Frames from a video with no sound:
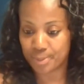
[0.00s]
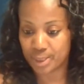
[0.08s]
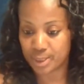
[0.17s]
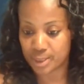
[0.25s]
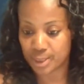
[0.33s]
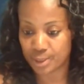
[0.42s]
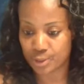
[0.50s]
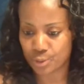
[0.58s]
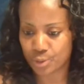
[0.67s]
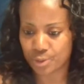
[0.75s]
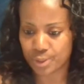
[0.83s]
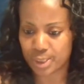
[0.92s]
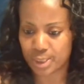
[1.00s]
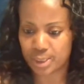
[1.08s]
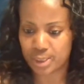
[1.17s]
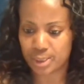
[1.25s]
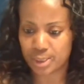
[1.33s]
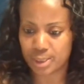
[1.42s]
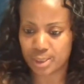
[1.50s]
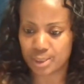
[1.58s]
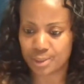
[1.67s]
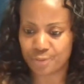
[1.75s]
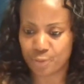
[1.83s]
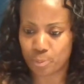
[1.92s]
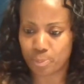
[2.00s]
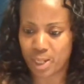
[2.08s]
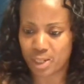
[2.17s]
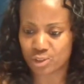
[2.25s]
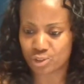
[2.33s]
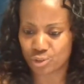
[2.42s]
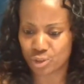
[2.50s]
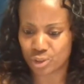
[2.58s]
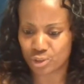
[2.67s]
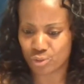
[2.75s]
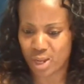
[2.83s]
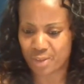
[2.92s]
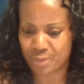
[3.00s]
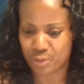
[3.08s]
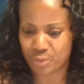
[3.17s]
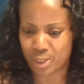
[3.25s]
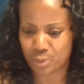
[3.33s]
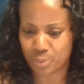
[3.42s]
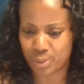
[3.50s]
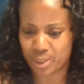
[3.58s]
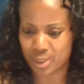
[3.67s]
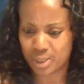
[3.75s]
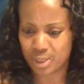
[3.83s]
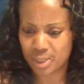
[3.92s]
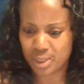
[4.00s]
Is the authority need for box truck driving right away?